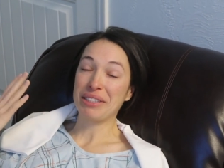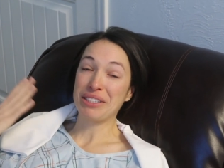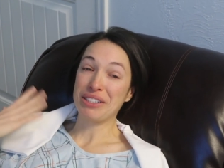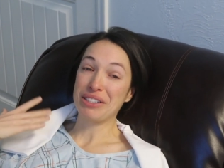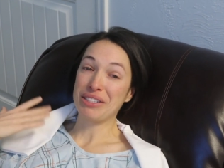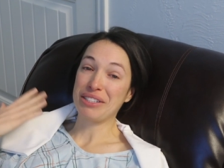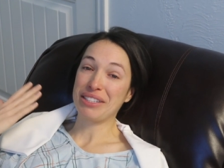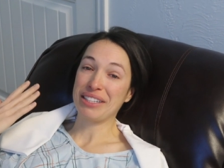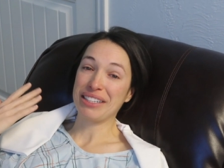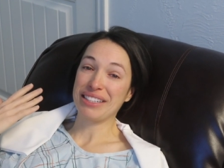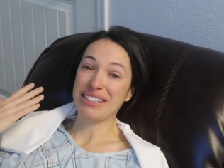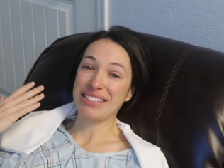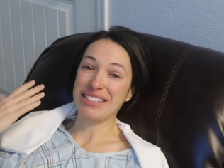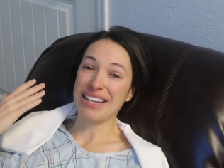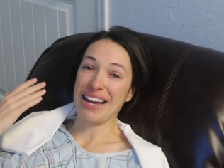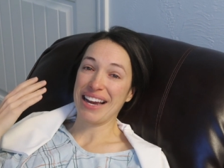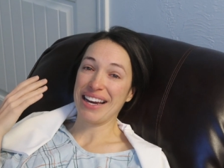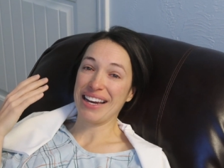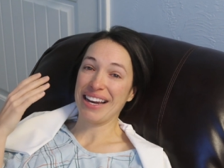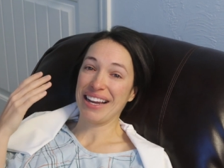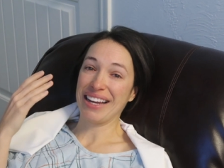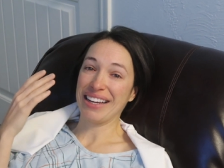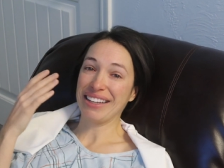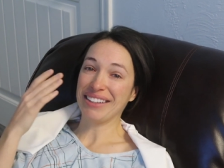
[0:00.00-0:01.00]
You were just making
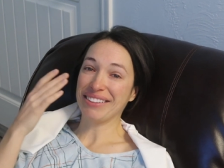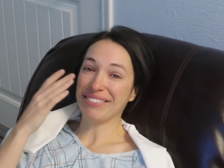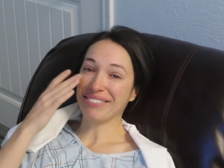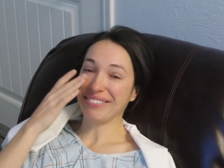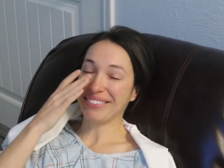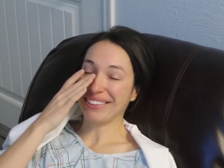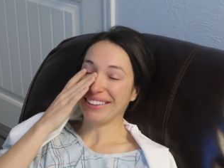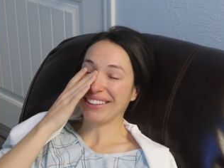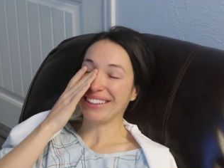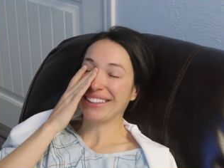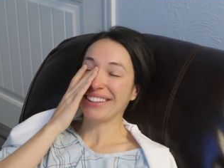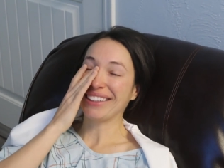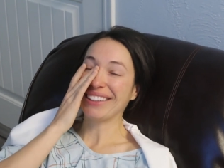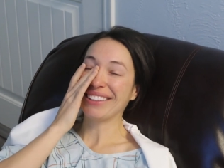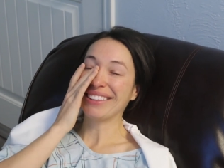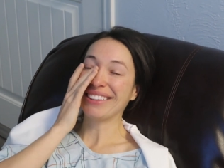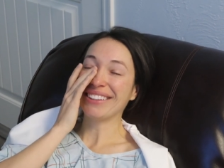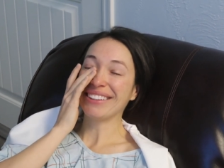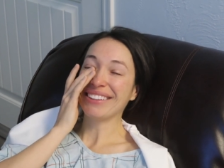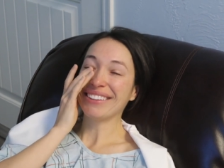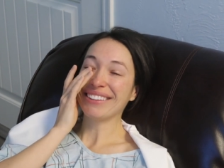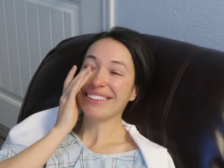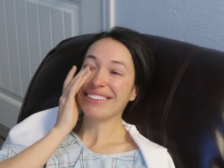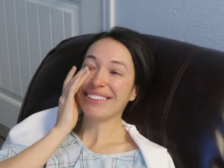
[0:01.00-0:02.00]
some. You were make. You were
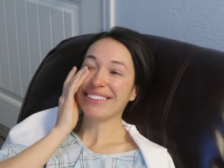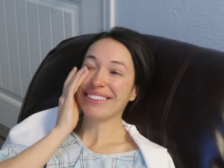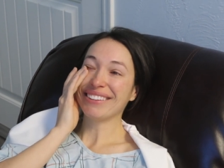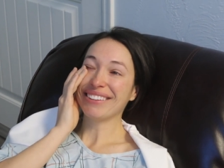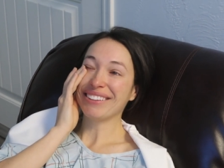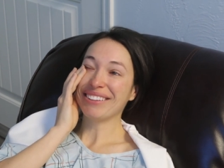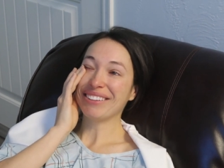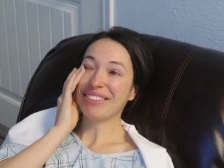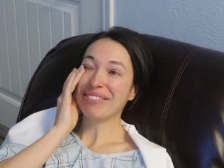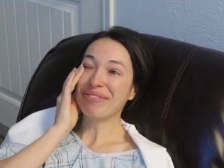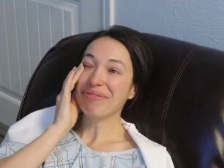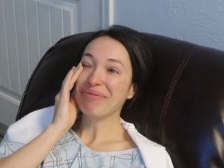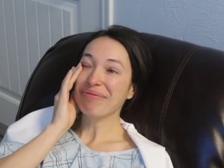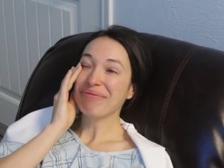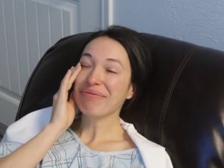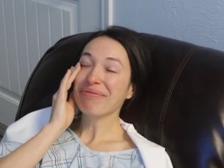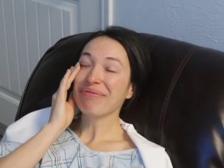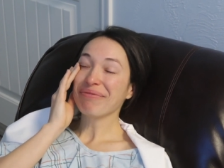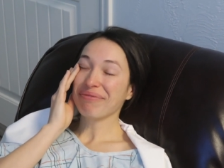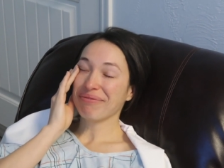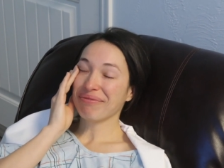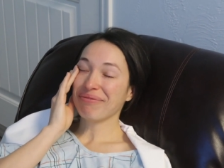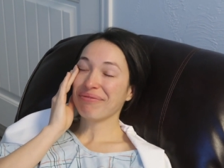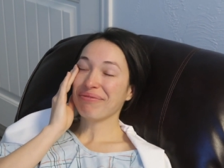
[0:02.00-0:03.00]
busy,
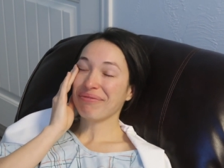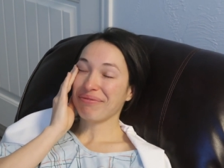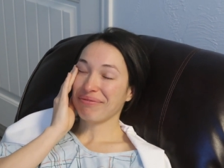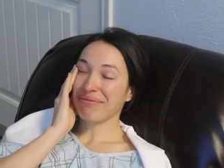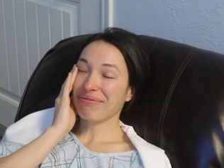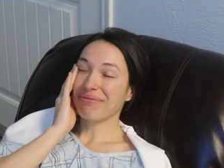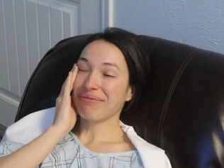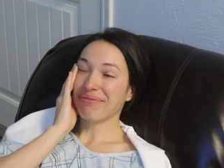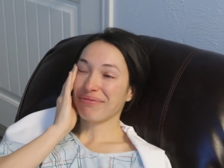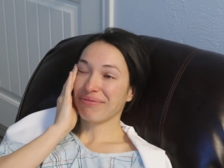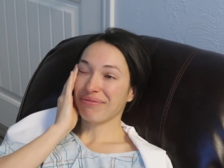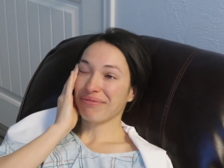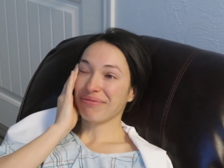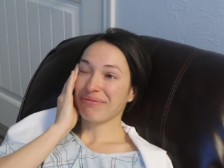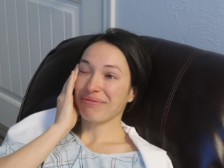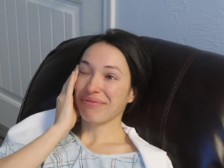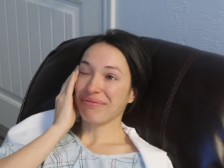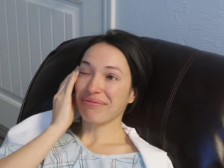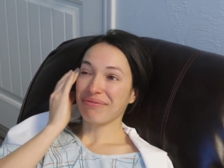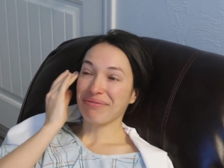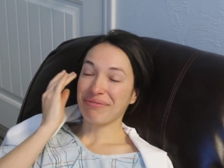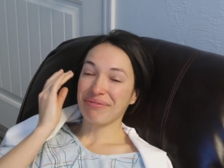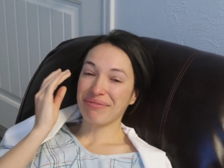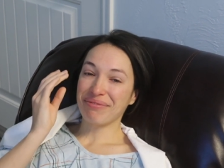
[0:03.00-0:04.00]
making some
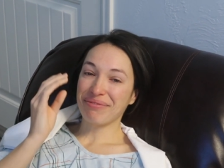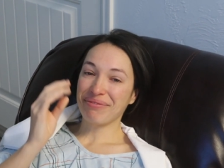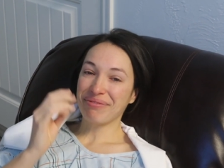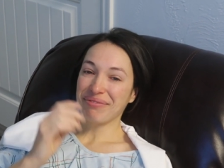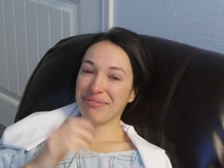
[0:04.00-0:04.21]
eggs.